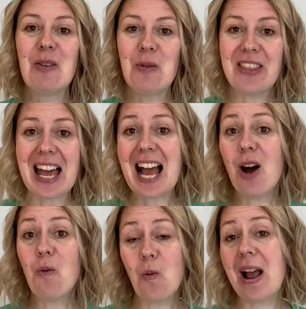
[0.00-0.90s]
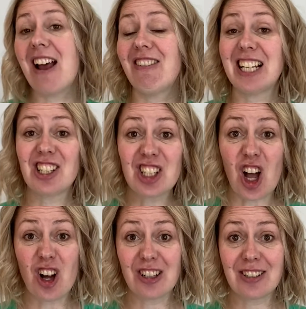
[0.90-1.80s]
without wearing
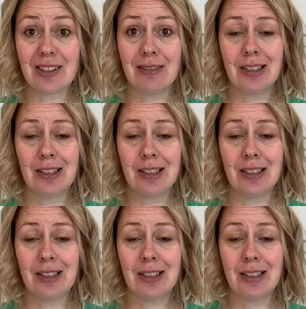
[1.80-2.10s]
socks.